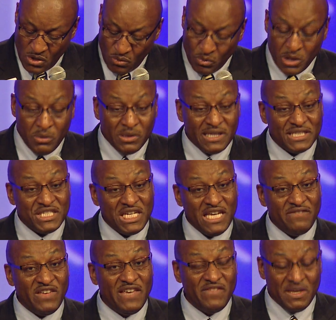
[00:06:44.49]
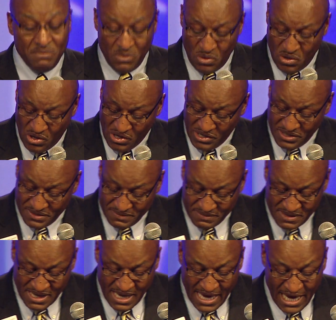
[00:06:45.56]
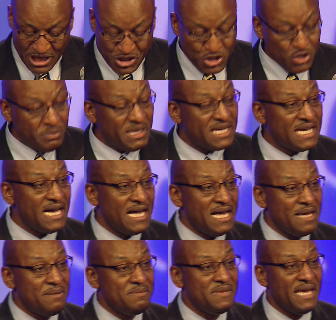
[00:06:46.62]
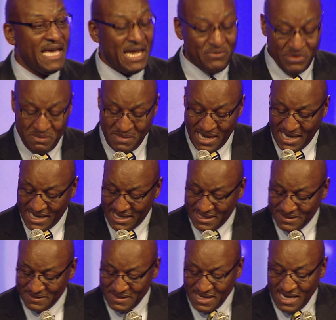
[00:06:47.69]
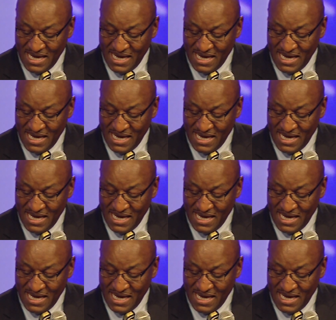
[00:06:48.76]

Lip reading: We will achieve even more as you become and remain